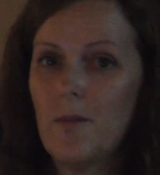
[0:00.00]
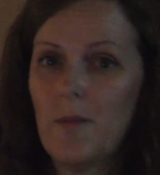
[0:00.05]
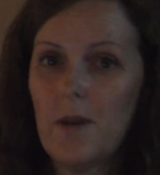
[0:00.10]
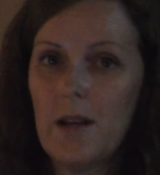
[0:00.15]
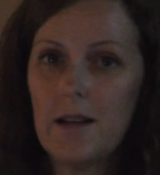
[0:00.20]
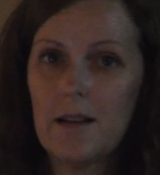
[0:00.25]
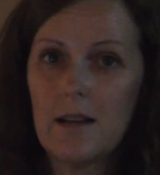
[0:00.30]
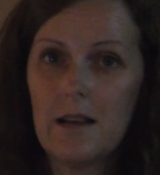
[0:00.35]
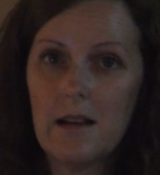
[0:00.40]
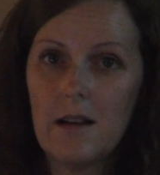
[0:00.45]

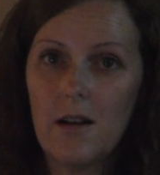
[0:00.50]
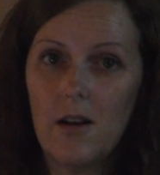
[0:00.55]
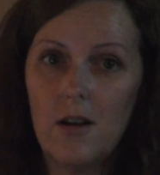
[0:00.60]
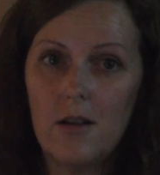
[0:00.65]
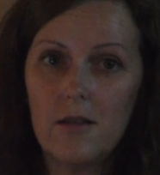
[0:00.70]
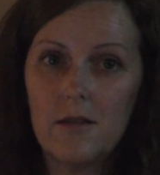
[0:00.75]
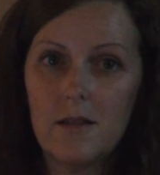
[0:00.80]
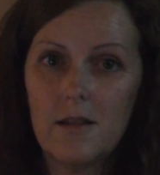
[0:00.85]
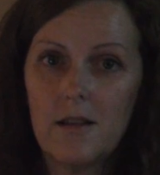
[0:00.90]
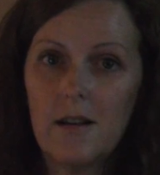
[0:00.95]
completely
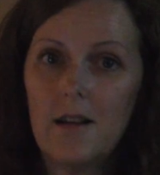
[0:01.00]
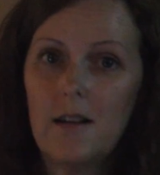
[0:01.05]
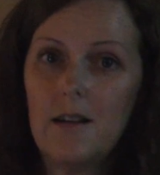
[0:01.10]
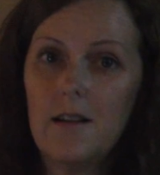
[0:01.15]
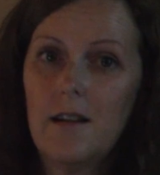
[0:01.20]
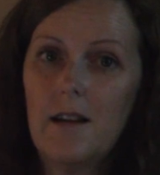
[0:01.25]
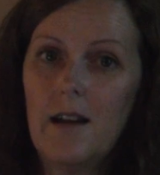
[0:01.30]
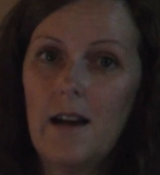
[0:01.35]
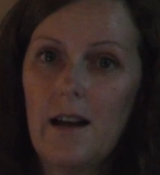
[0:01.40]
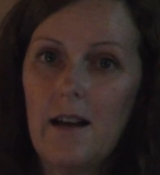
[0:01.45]
gone,
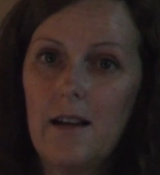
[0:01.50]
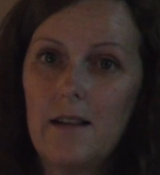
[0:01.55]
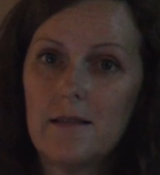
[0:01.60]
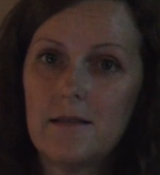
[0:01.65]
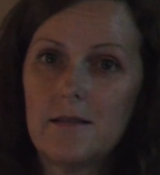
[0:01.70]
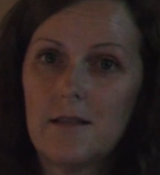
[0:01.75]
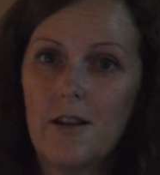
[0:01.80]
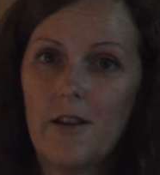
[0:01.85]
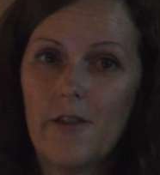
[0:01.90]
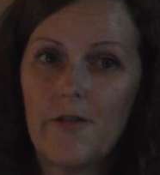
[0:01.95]

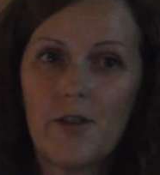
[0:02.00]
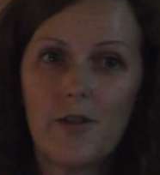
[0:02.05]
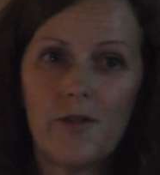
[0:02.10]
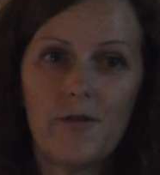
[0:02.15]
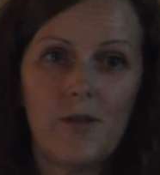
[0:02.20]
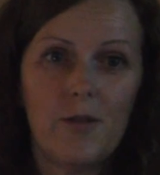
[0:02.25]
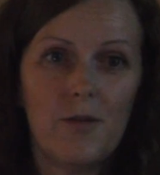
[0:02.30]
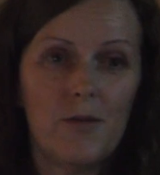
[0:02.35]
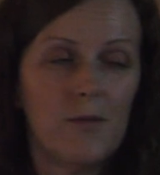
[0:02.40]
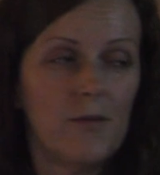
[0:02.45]
and after a
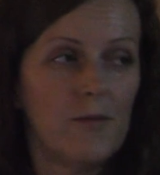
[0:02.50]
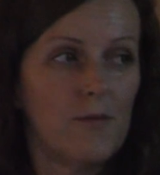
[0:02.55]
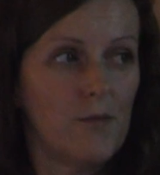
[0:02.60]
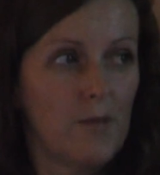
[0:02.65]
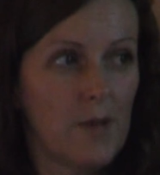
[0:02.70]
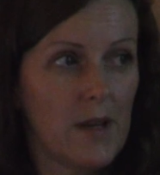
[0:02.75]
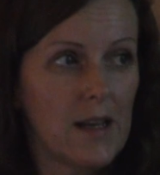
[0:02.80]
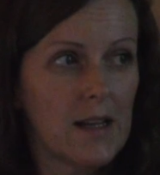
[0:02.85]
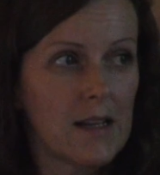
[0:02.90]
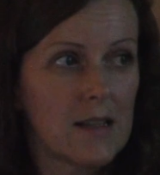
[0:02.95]
few
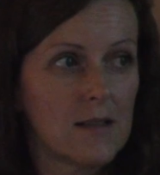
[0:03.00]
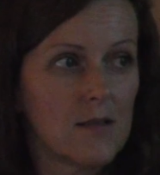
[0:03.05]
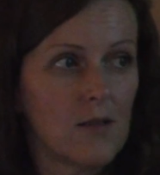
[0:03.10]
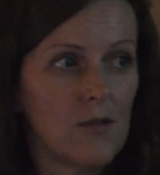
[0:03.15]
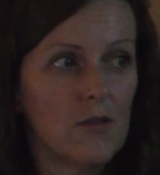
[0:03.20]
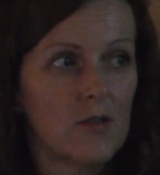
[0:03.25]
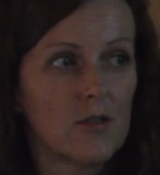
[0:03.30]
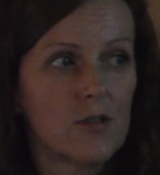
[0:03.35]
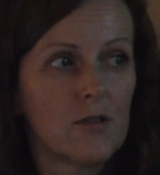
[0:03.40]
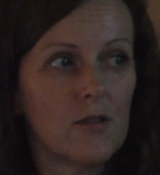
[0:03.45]
weeks
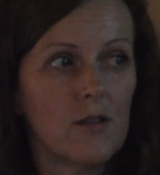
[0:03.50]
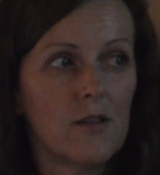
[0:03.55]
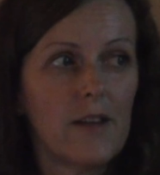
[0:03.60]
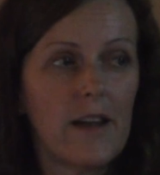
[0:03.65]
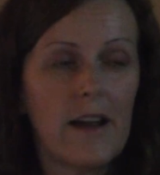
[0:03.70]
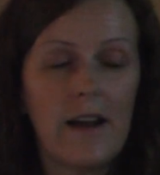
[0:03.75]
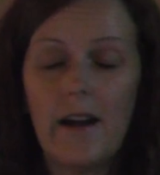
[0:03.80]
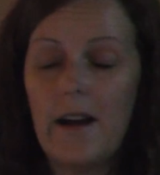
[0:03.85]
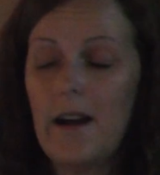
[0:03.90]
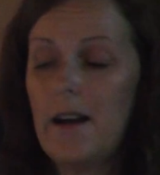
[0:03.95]
also
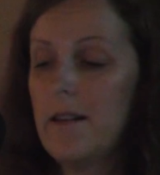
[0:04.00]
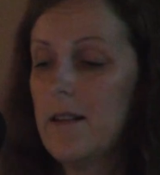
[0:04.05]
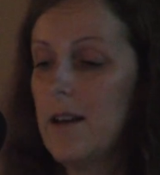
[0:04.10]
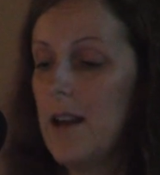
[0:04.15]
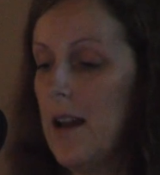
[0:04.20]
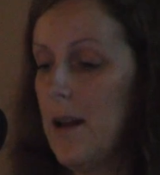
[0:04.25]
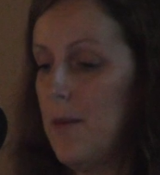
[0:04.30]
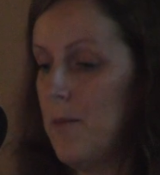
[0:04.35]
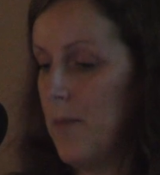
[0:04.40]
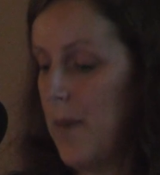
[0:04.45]
the hair
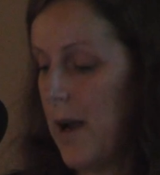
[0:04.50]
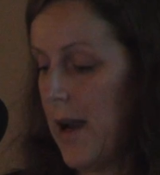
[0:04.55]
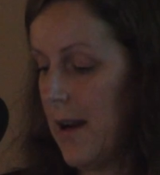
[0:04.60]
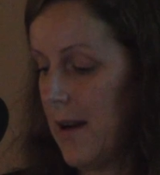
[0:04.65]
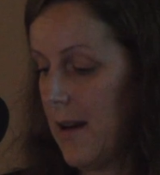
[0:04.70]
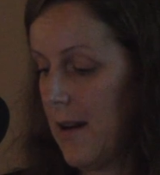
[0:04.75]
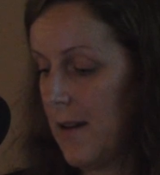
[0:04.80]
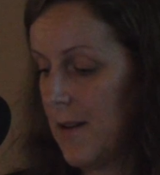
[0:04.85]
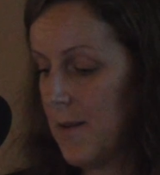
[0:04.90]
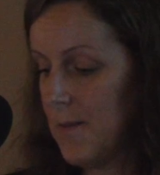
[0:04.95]
came back.